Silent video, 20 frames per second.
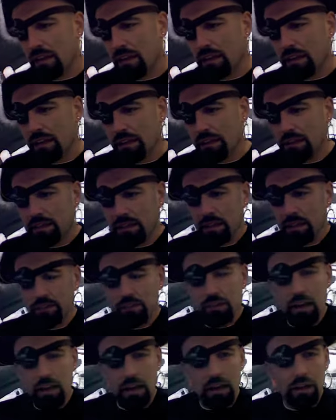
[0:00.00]
and then
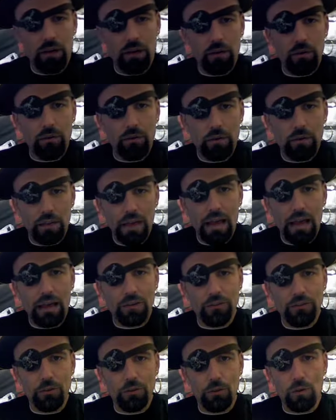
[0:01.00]
things kind of
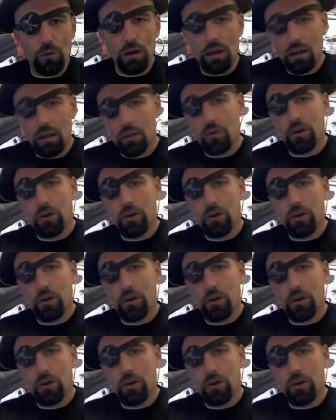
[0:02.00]
relax for a while.